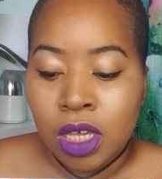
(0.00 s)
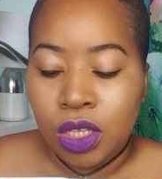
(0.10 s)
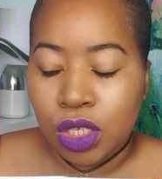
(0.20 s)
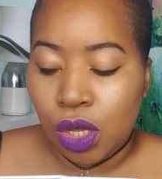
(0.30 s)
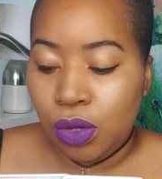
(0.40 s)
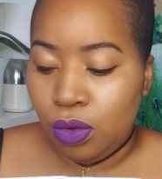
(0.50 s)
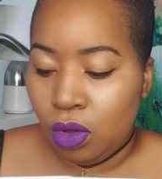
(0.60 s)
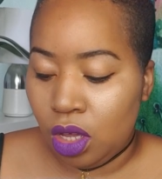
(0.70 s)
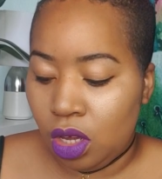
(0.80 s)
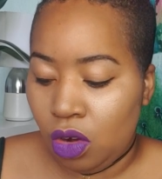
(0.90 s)

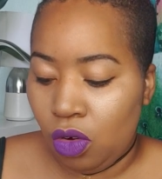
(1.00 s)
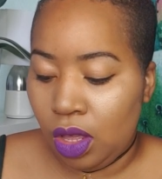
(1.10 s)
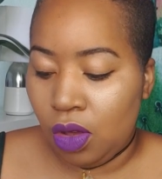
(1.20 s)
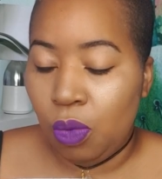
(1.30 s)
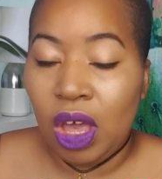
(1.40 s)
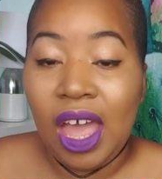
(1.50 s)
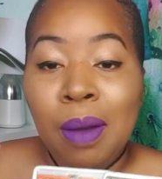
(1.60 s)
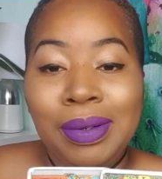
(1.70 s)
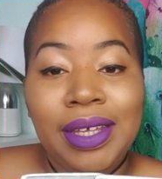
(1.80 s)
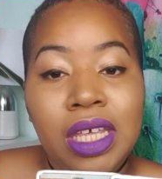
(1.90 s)
So
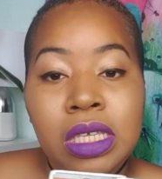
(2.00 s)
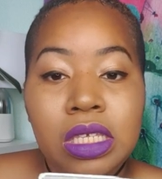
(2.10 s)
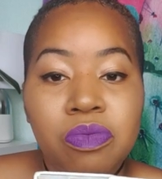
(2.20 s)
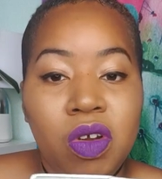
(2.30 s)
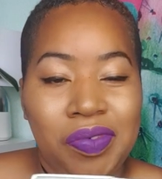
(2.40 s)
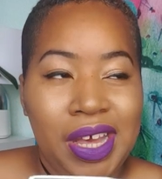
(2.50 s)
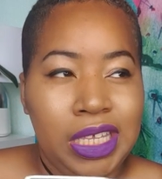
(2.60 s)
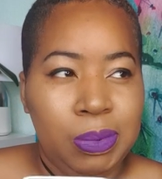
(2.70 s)
I'm glad this is in reverse,